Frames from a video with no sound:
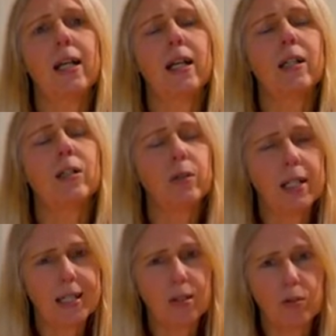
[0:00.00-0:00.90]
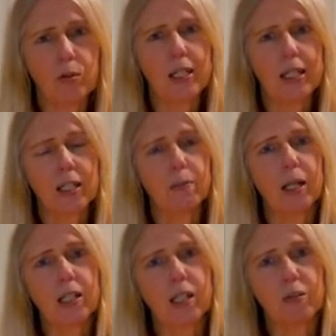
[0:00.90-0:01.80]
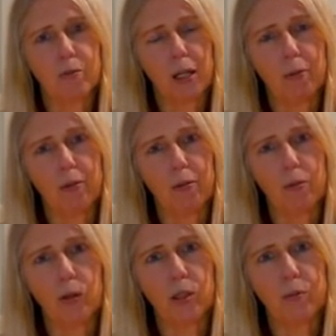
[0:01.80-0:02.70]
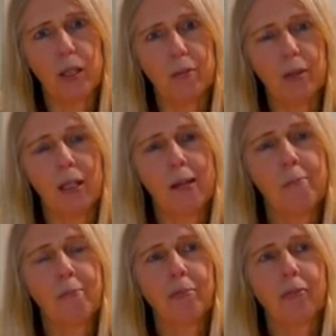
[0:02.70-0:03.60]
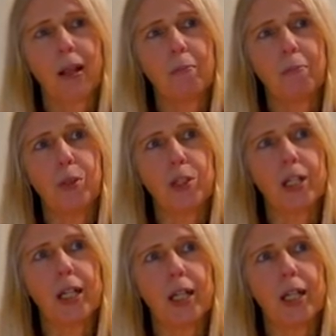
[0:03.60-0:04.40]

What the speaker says: I know that sounds really expensive probably for most people, but